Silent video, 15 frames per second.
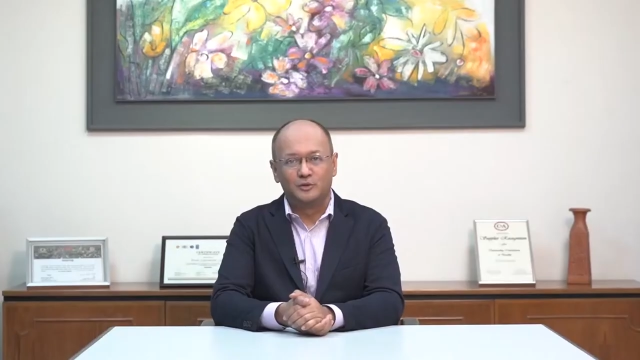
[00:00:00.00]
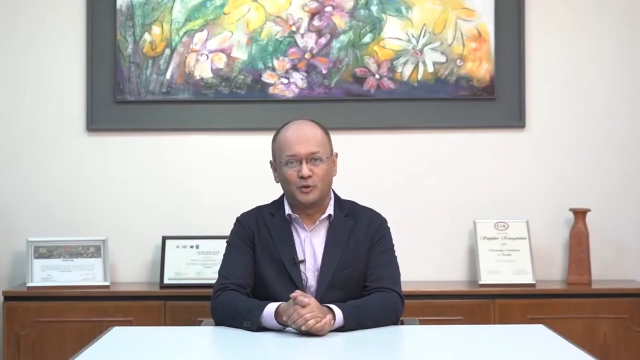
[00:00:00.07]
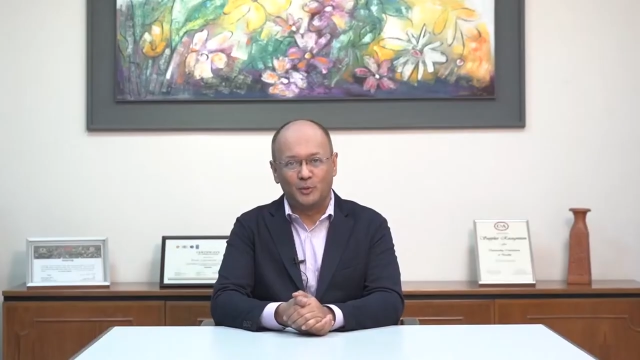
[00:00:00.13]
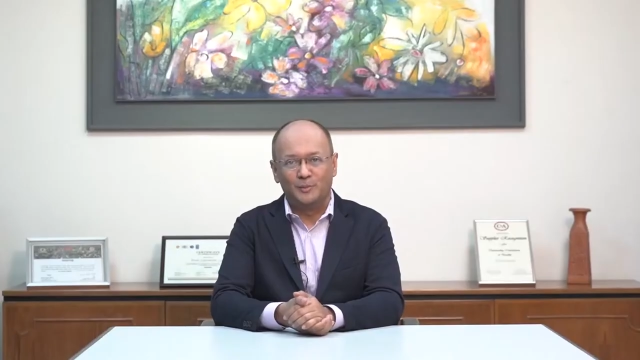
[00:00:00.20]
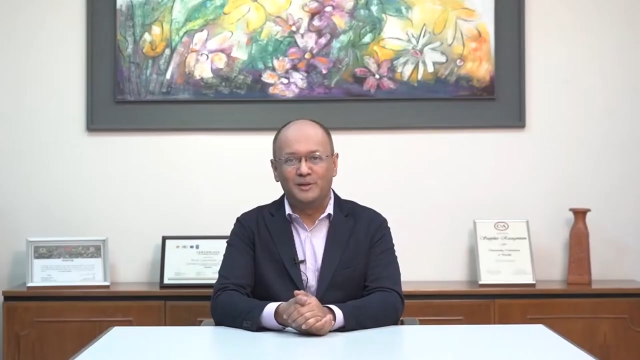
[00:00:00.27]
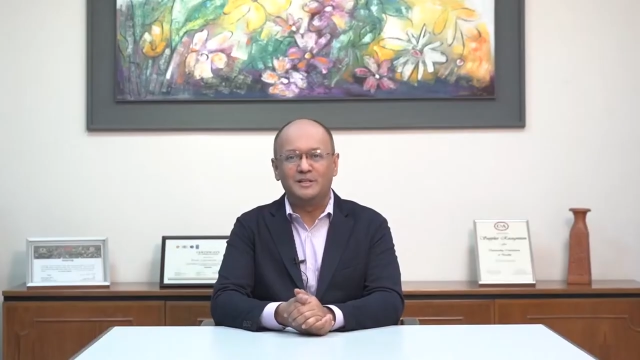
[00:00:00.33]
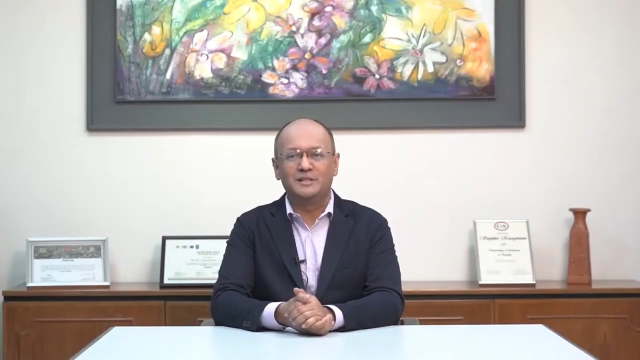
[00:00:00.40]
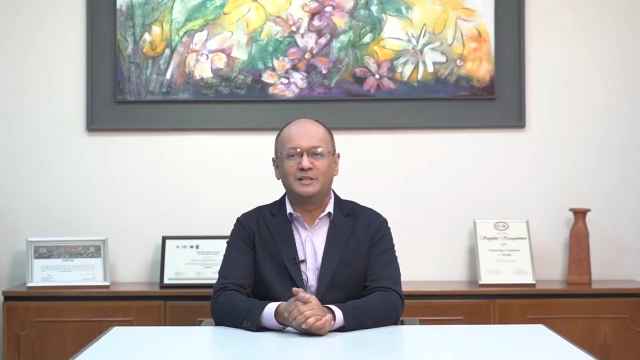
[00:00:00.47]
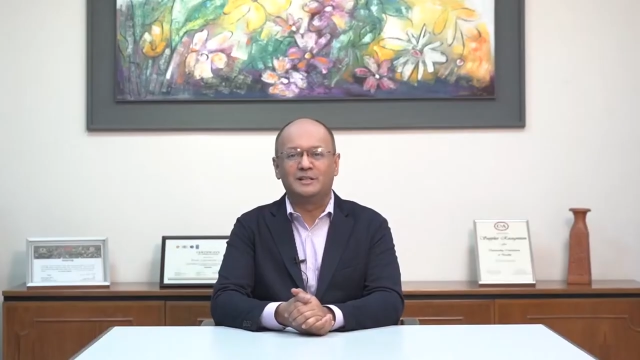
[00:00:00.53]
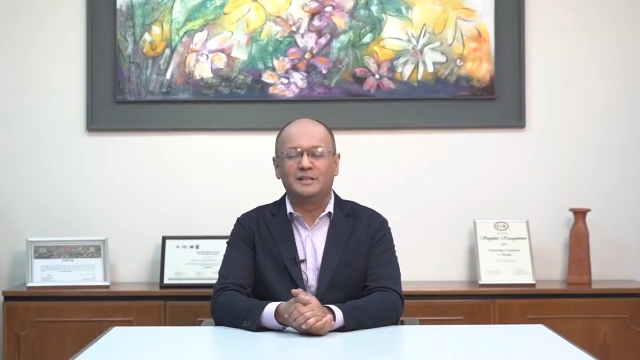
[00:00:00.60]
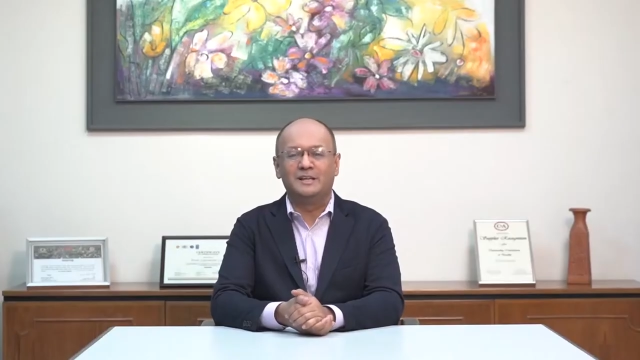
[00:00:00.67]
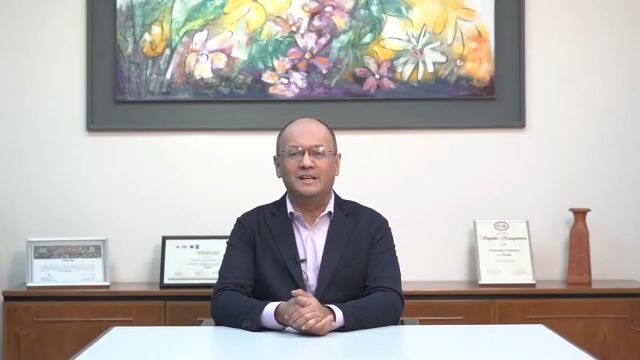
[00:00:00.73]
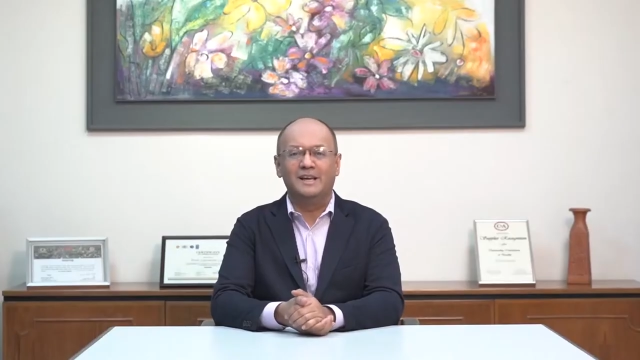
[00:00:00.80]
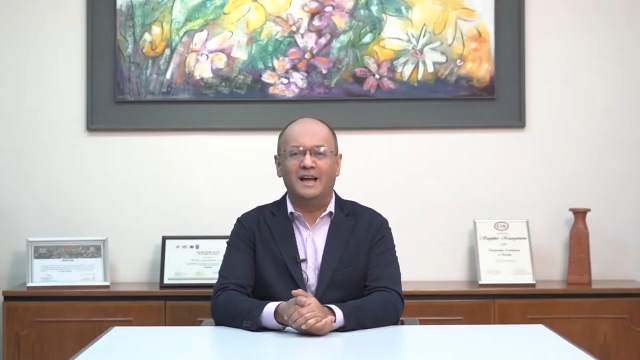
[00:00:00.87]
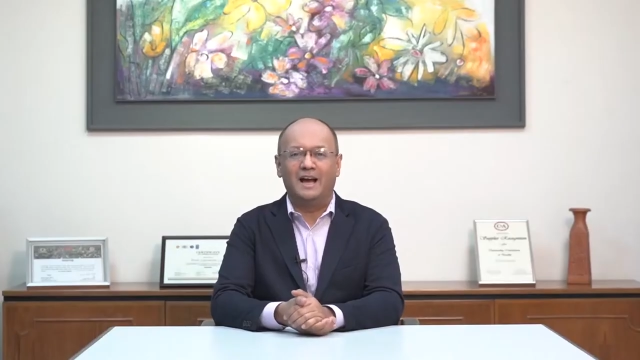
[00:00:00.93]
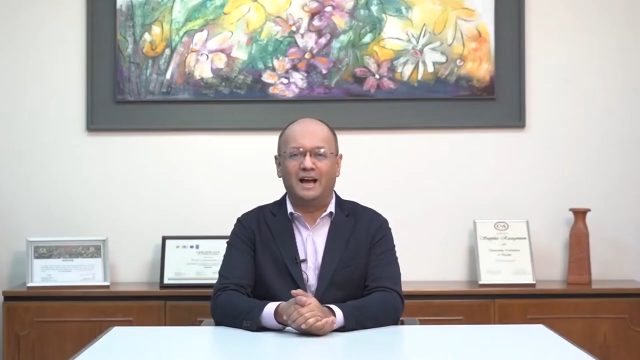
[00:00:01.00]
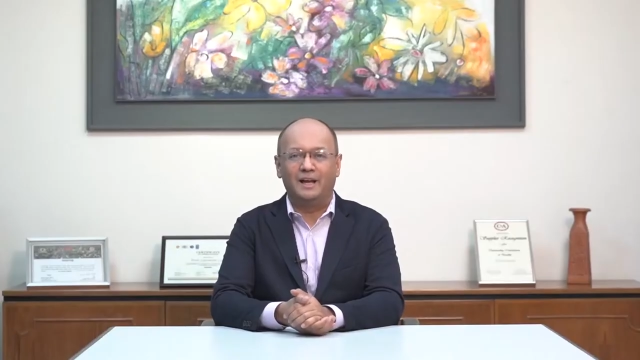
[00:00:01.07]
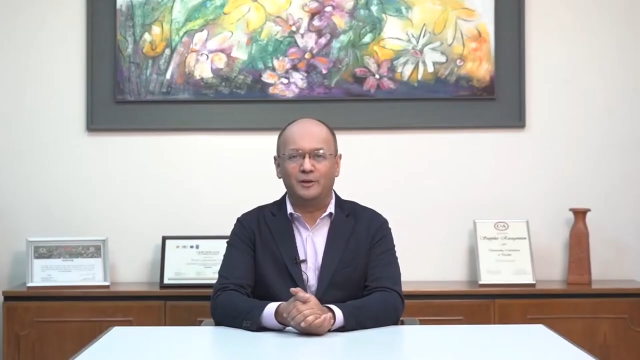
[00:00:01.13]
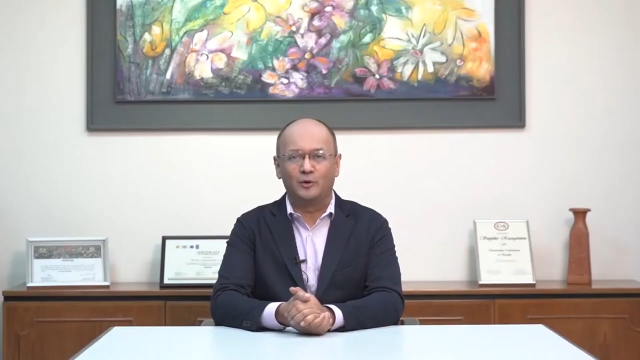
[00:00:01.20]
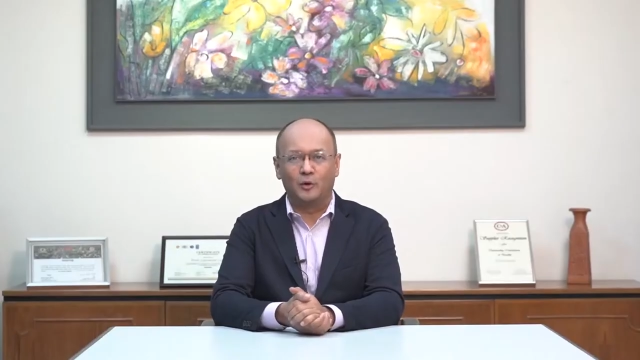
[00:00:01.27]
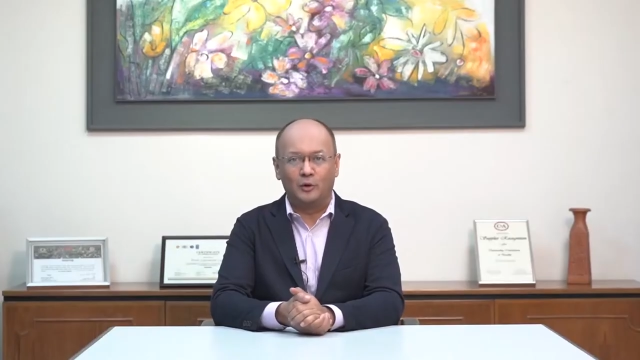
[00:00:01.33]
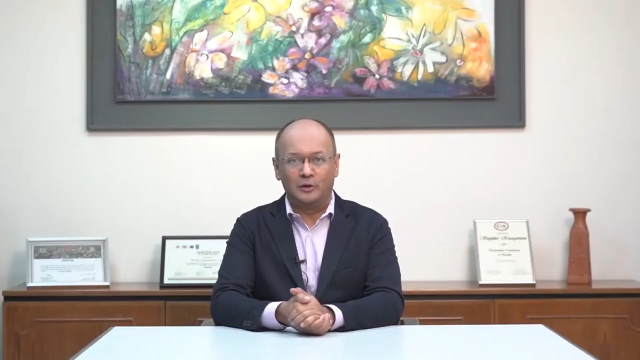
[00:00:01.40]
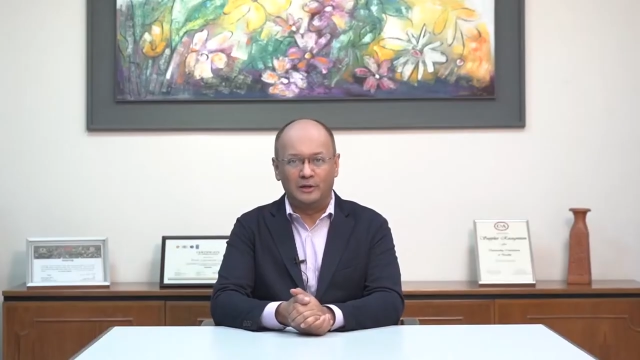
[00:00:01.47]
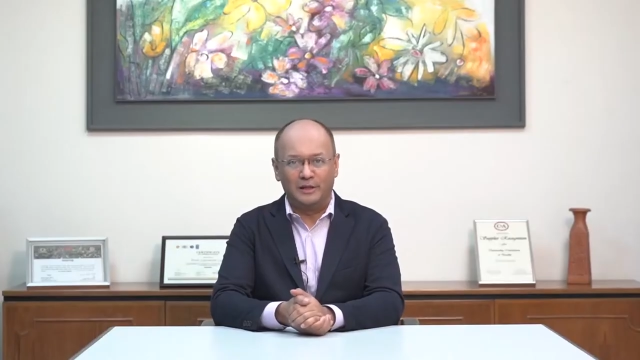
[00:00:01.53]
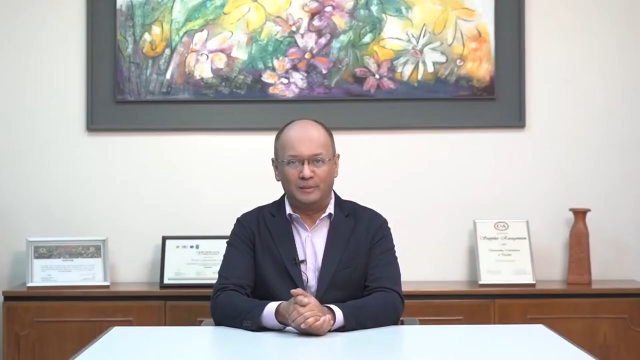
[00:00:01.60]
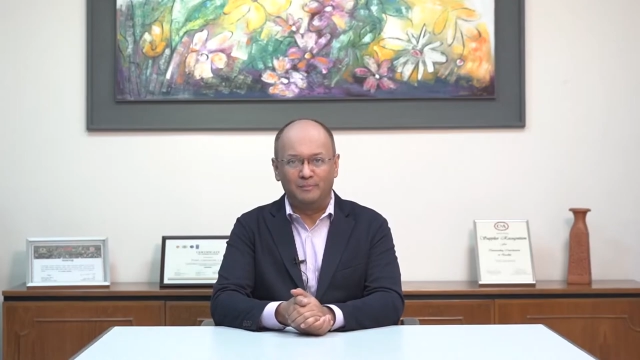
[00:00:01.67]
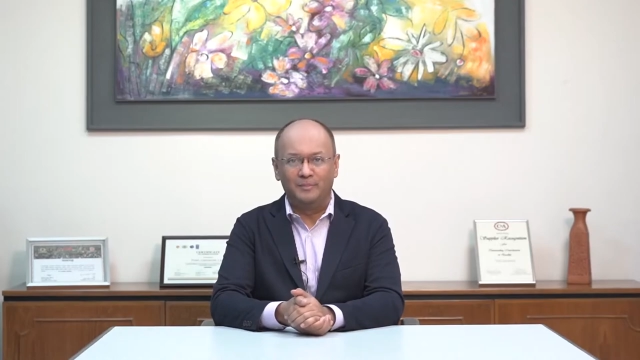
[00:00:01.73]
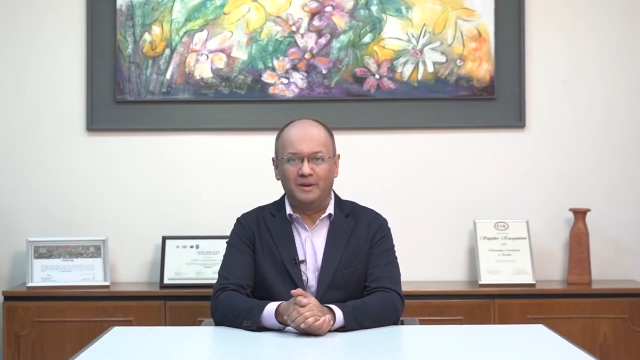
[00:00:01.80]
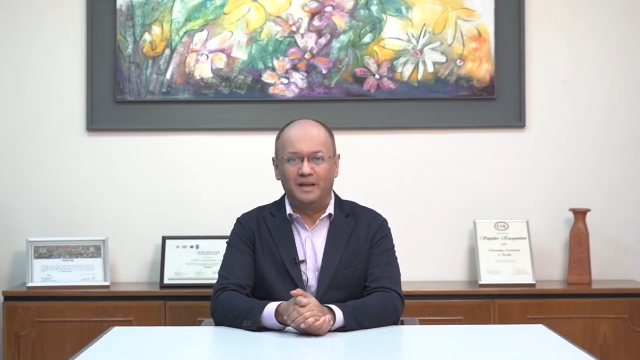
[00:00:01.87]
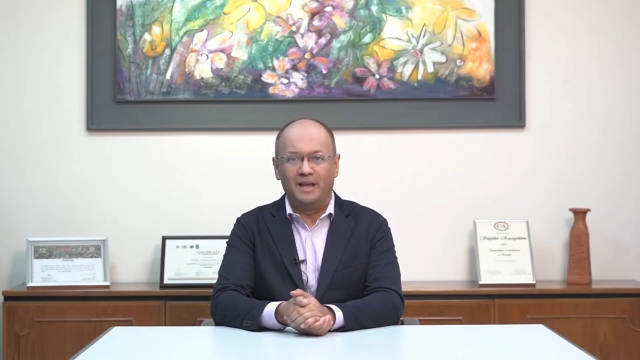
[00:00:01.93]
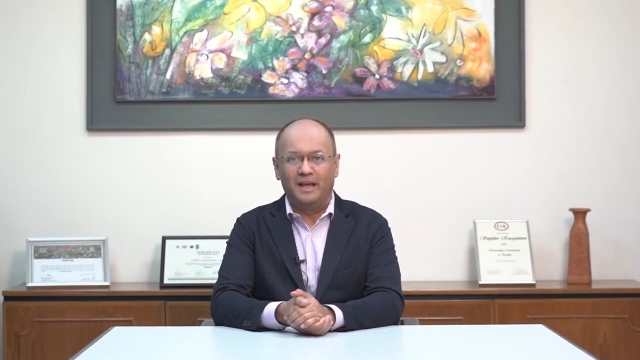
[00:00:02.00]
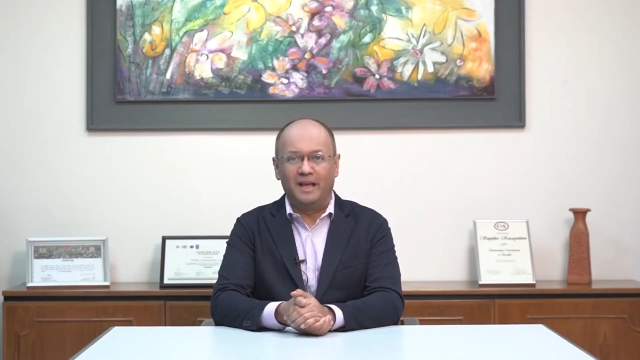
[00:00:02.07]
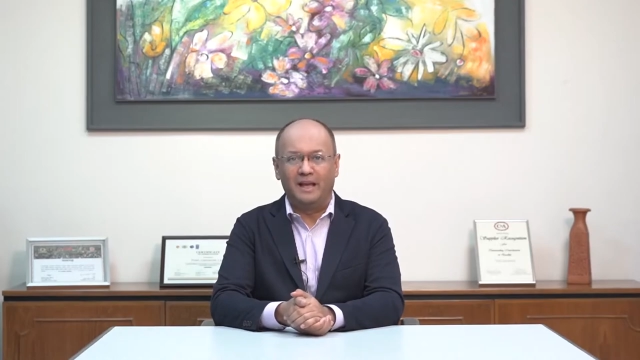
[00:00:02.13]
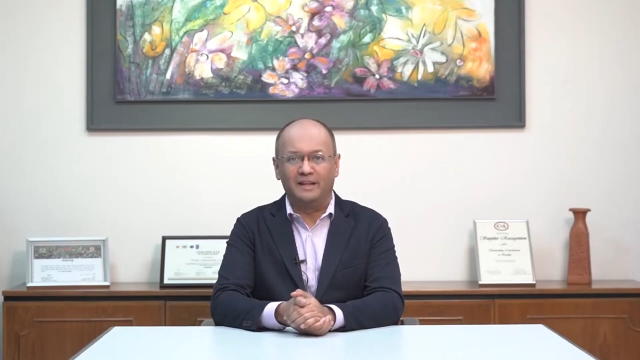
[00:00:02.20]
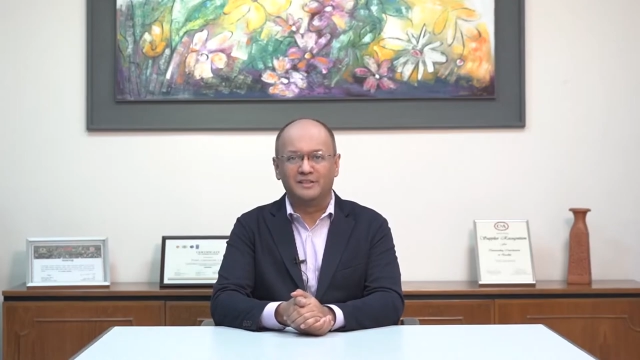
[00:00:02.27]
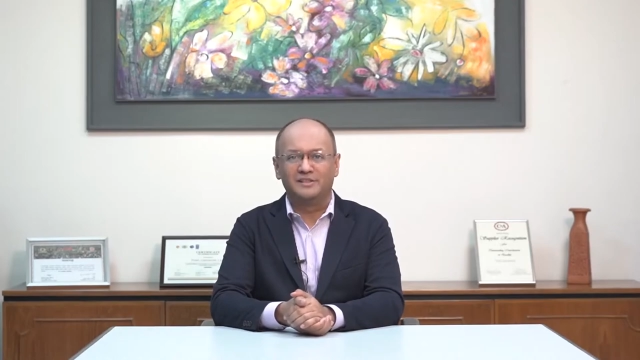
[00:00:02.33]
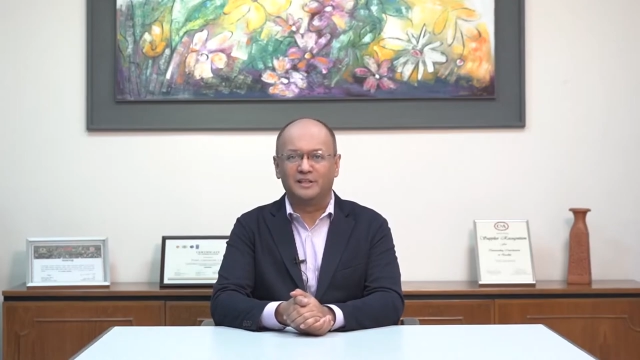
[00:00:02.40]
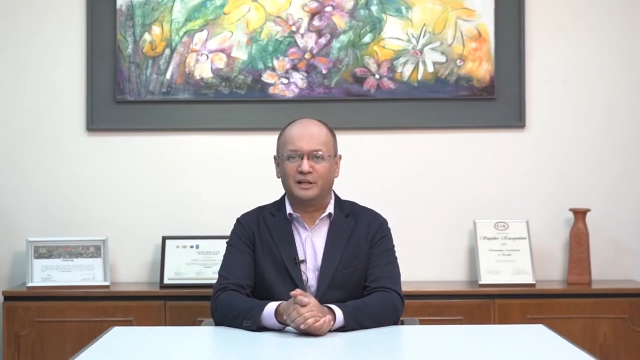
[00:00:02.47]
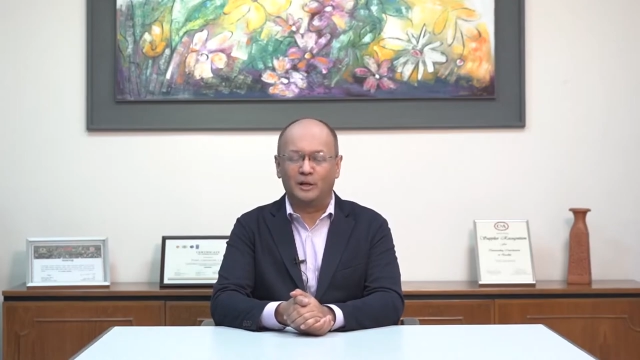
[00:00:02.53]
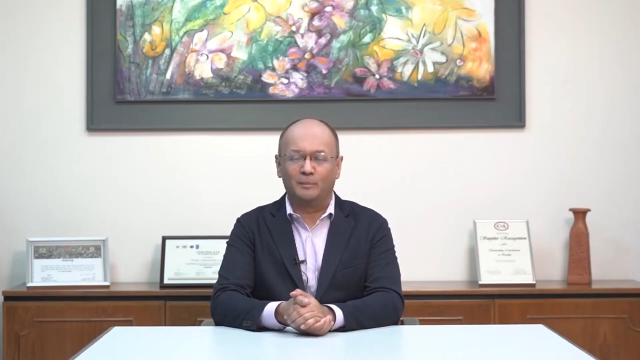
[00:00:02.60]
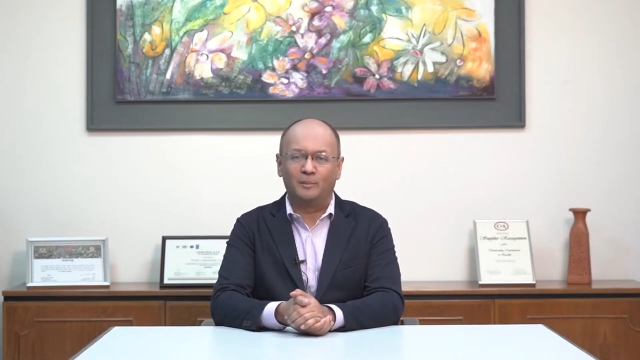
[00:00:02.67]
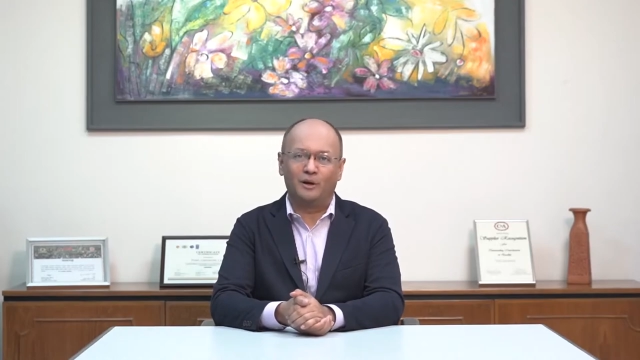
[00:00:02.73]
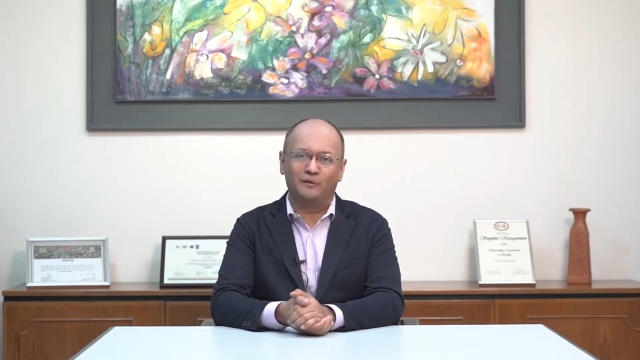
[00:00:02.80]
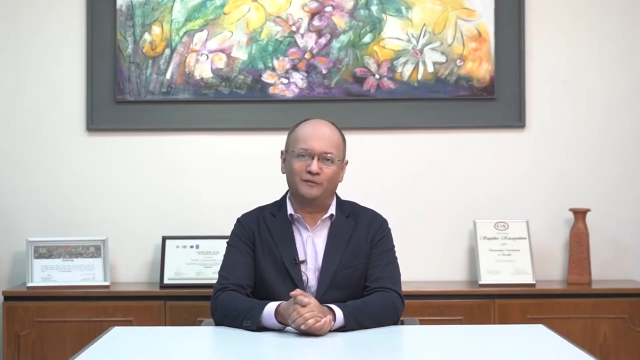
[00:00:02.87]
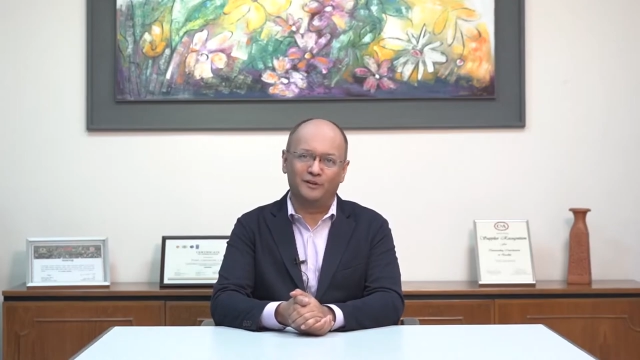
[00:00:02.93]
So immediately I called him and set up our